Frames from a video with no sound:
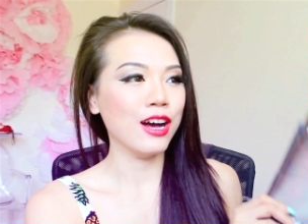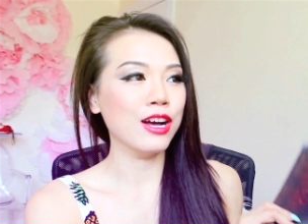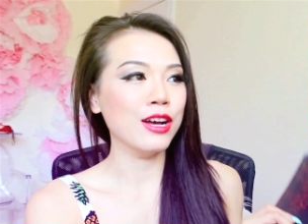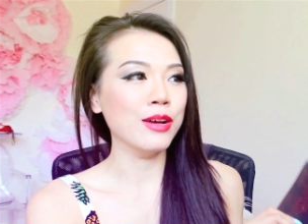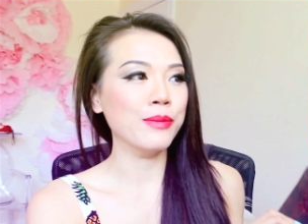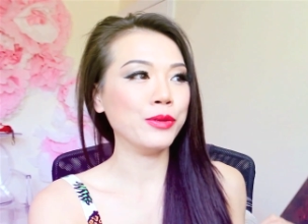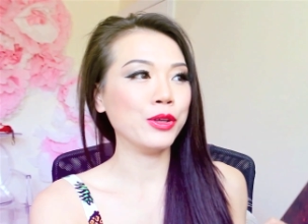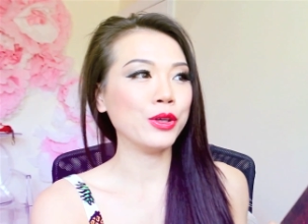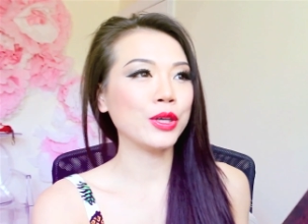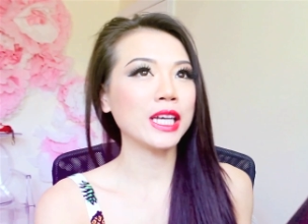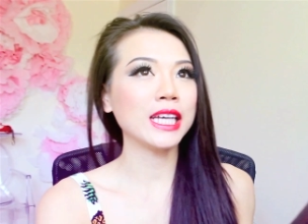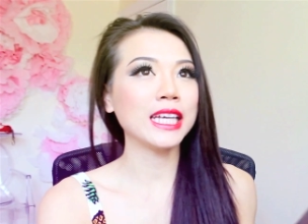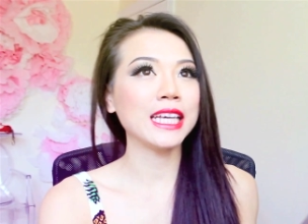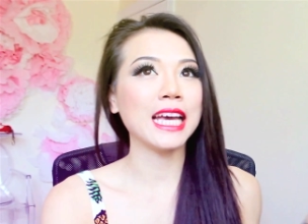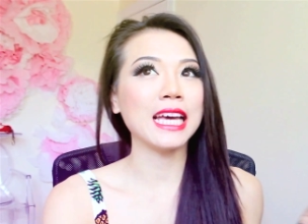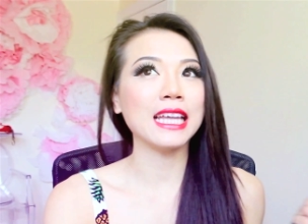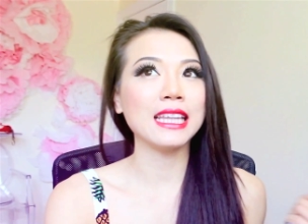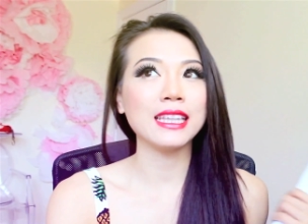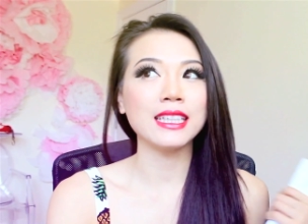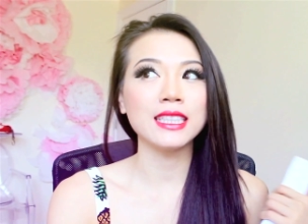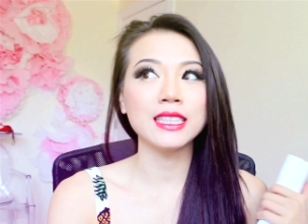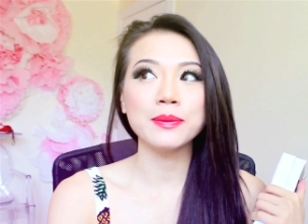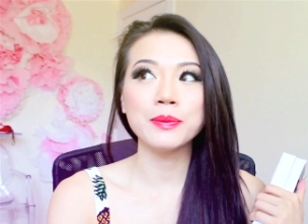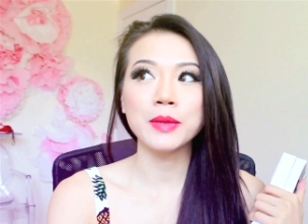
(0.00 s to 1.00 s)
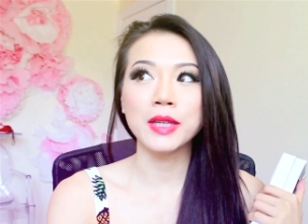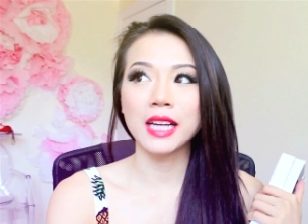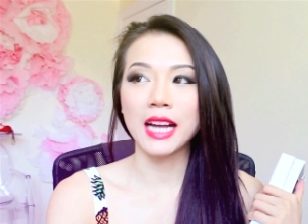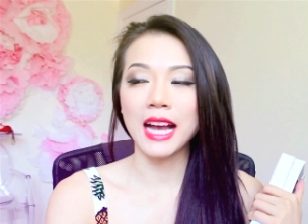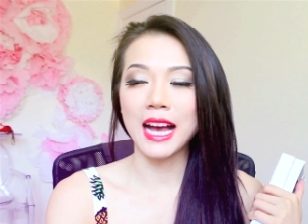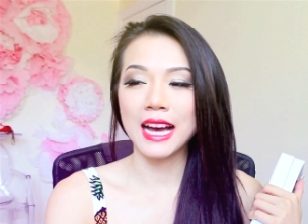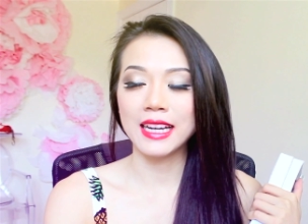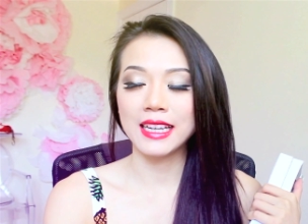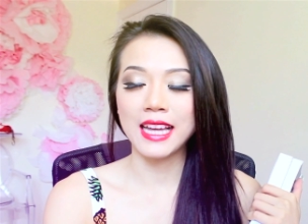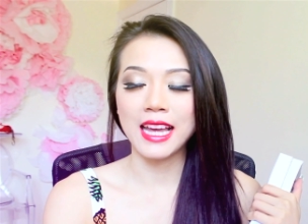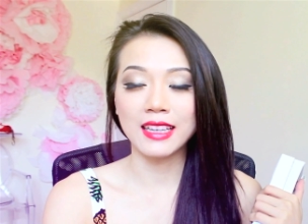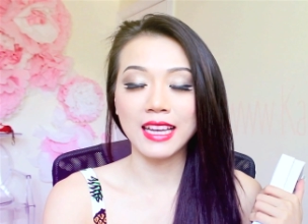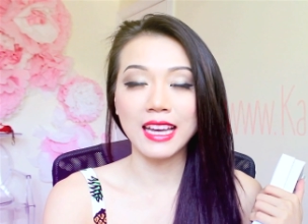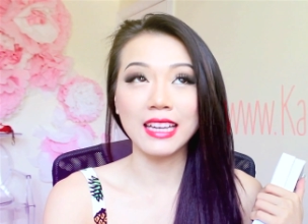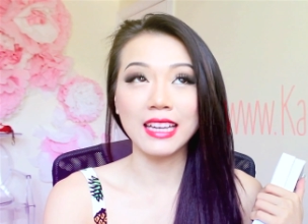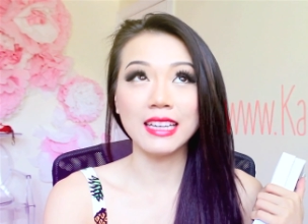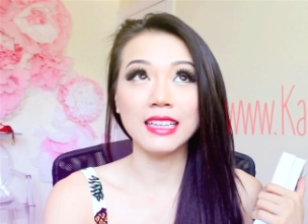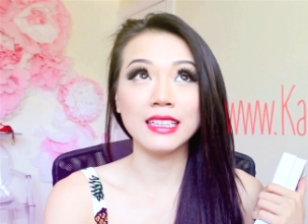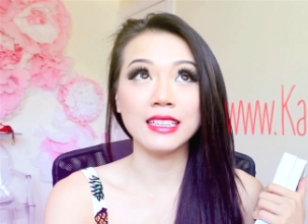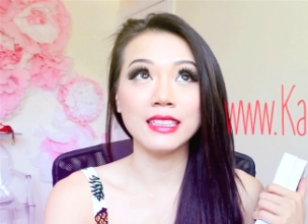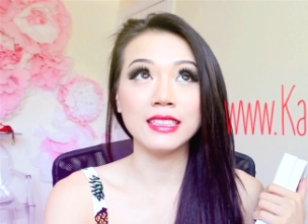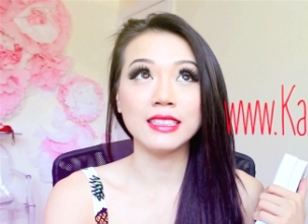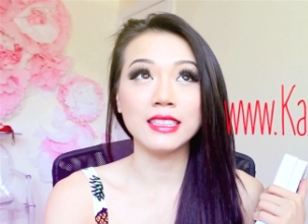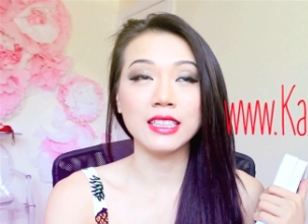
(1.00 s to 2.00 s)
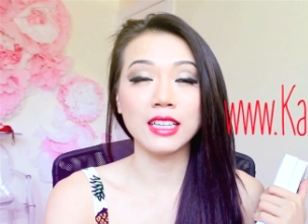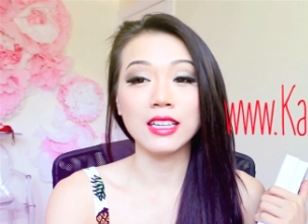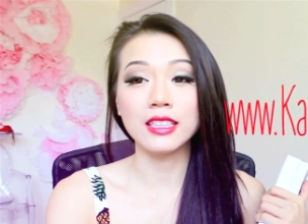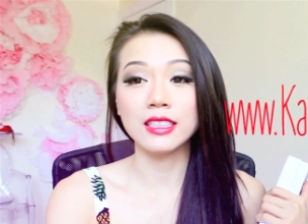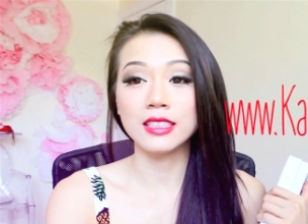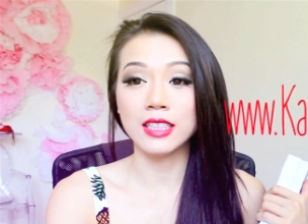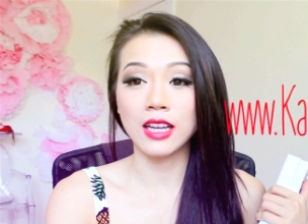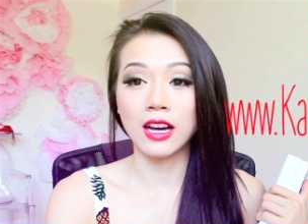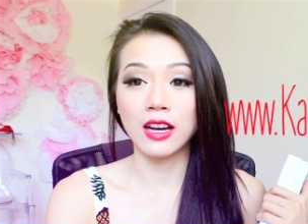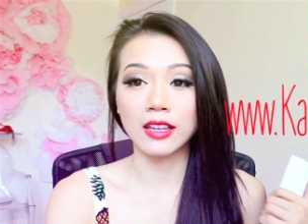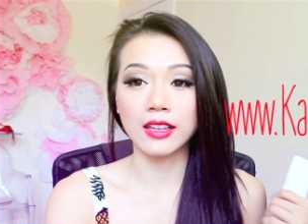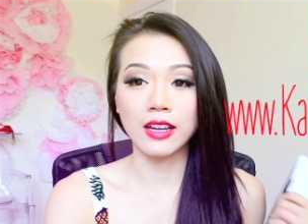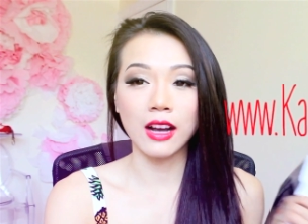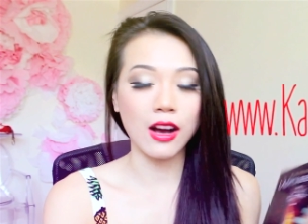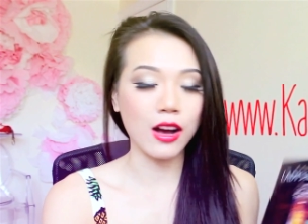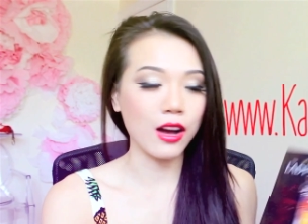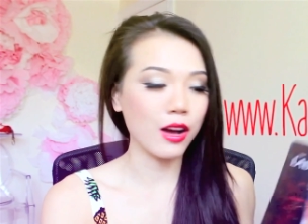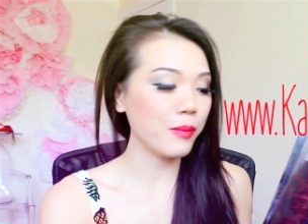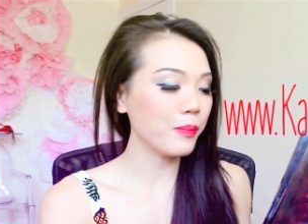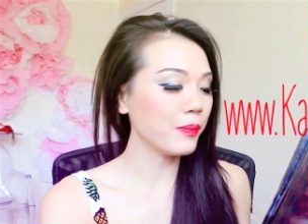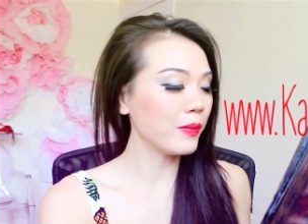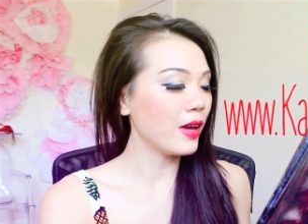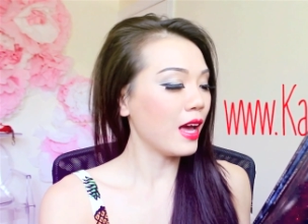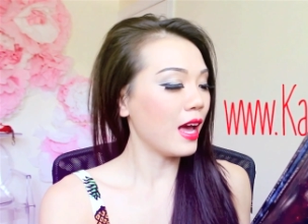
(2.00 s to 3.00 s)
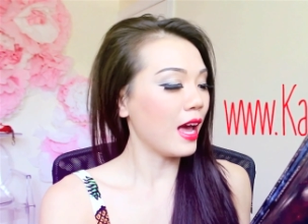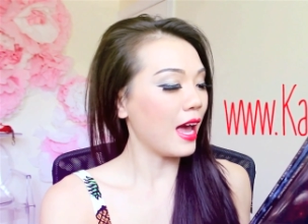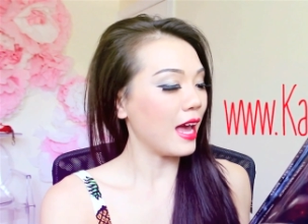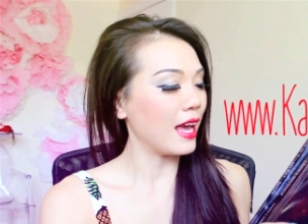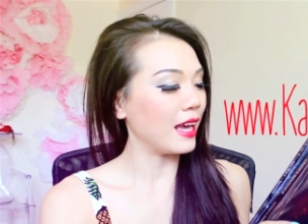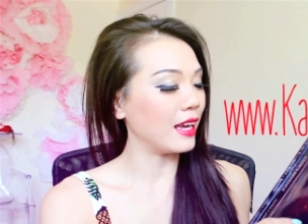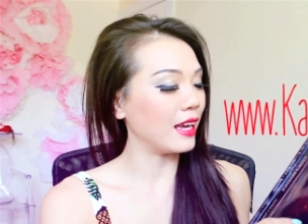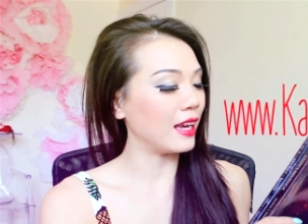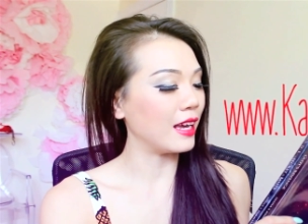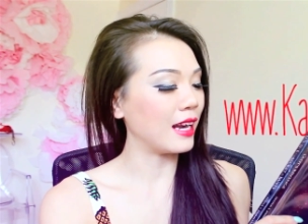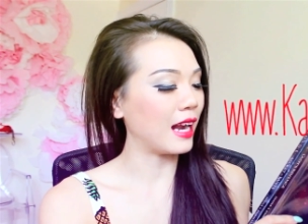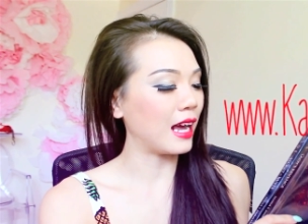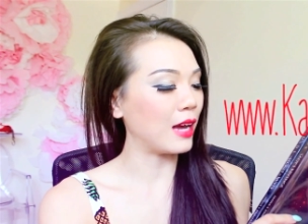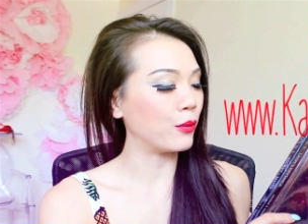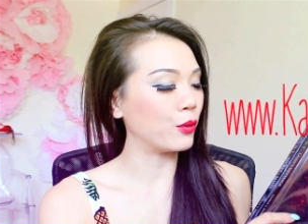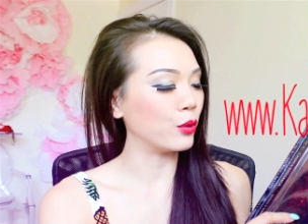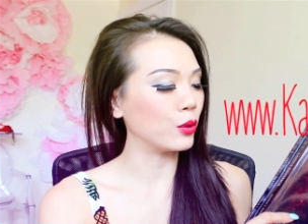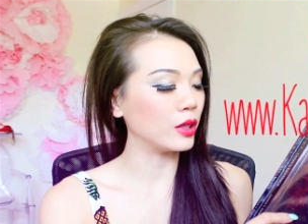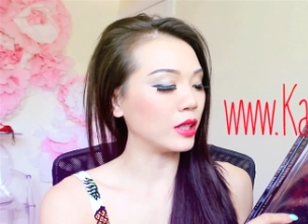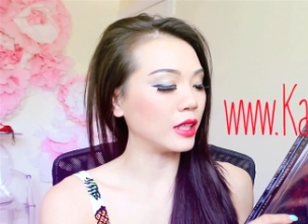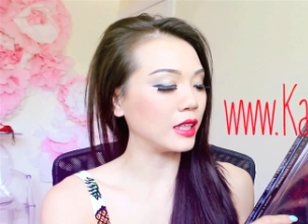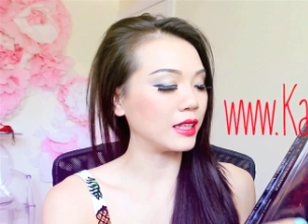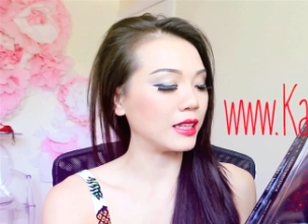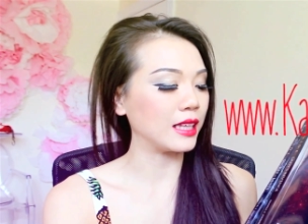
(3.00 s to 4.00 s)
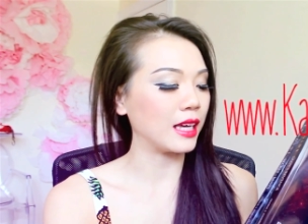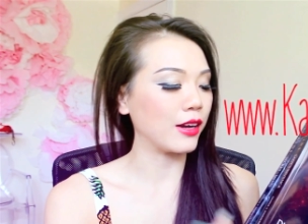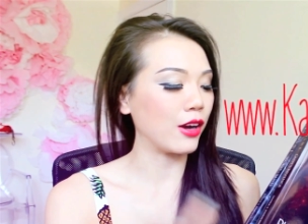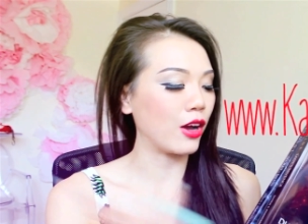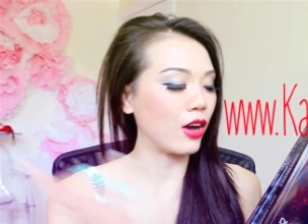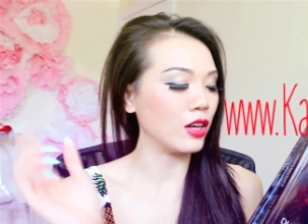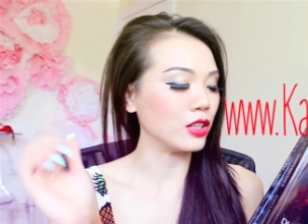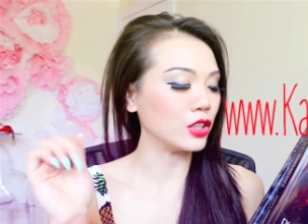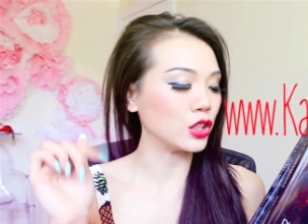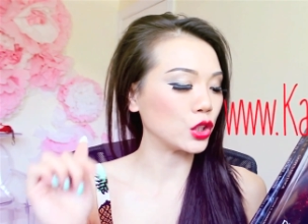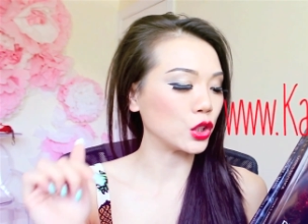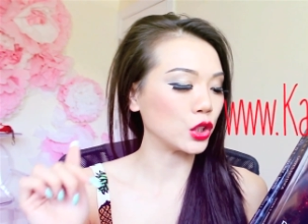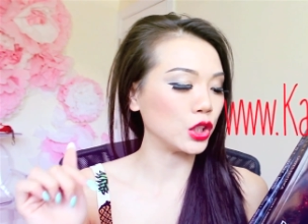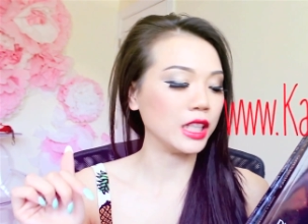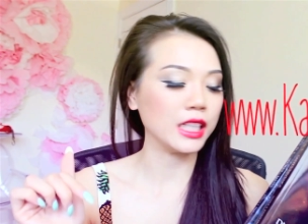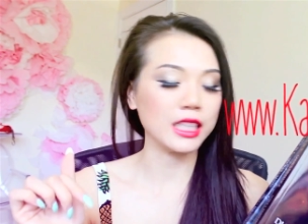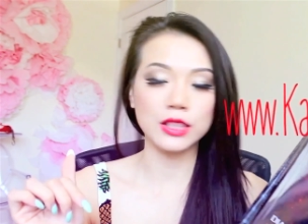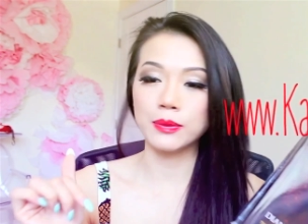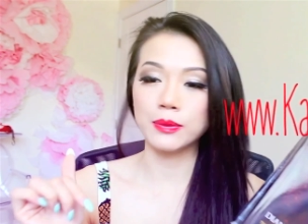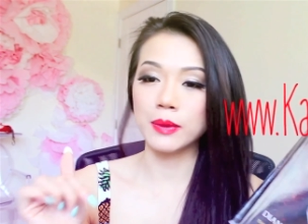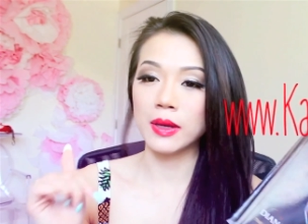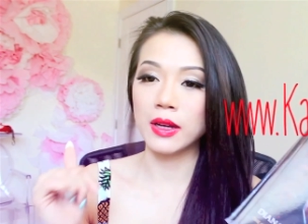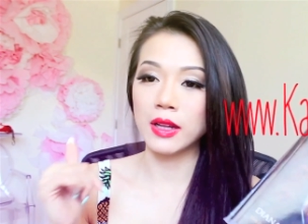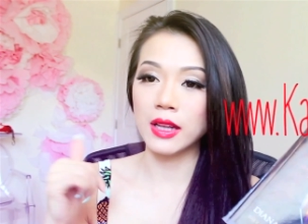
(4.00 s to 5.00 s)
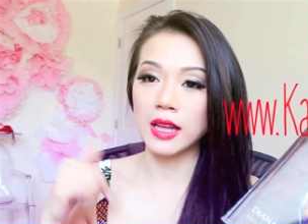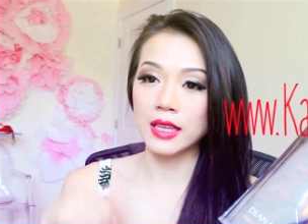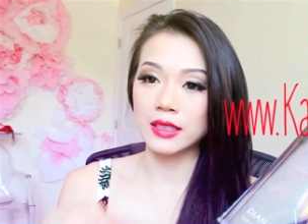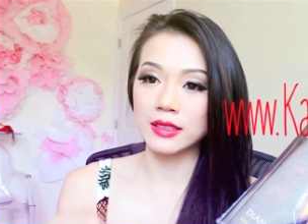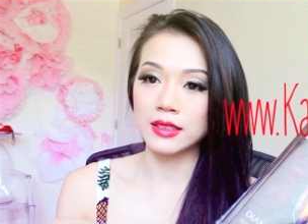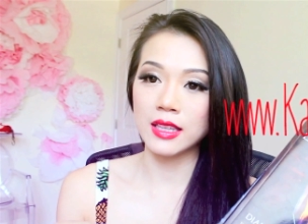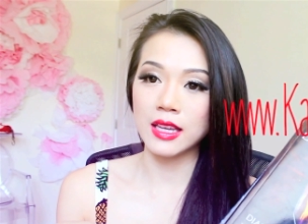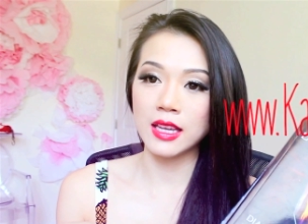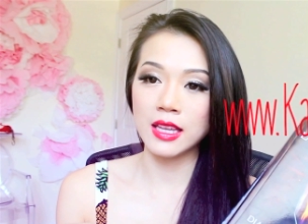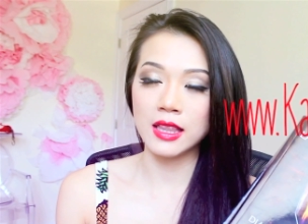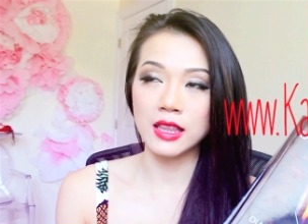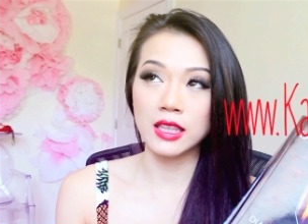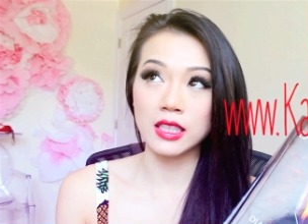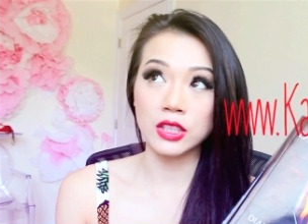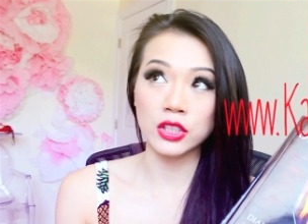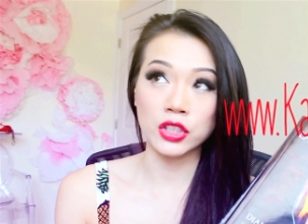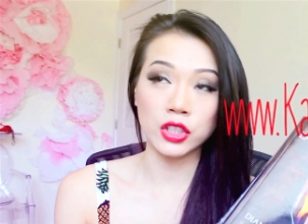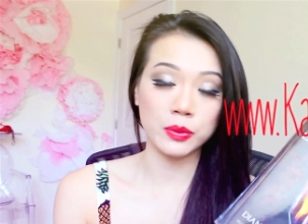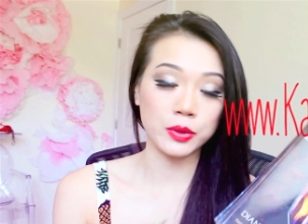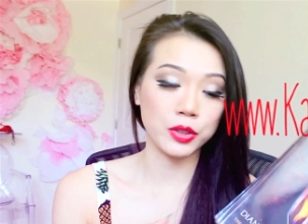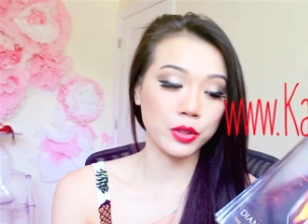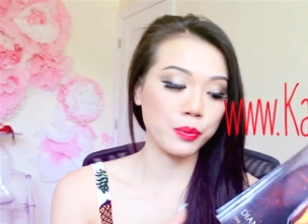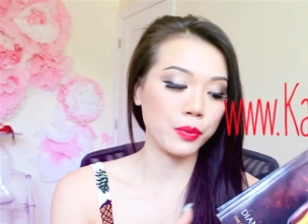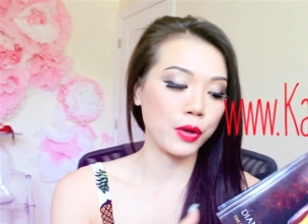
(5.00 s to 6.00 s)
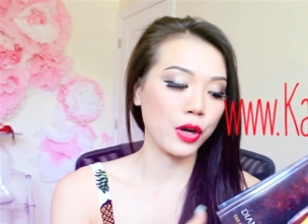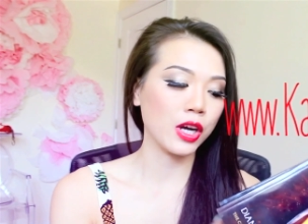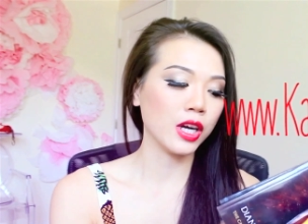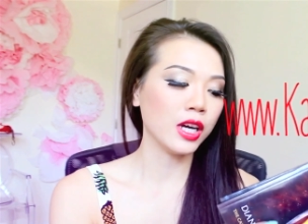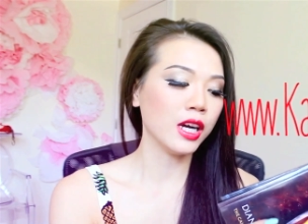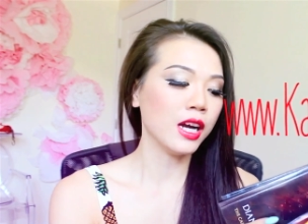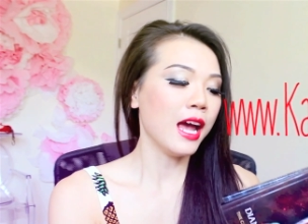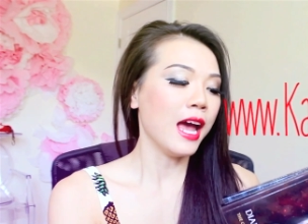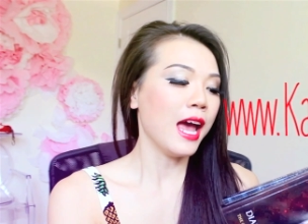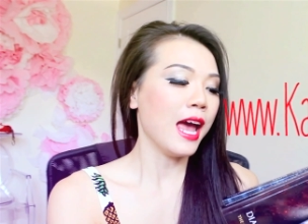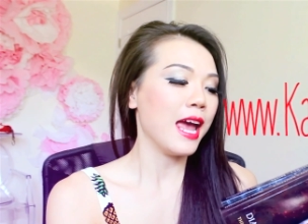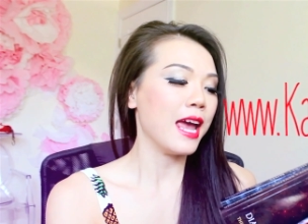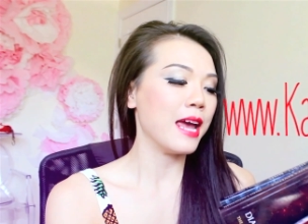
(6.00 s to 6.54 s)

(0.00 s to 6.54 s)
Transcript: Um, you can get this book at kandide.com and I will link that on screen as well as in the description bar.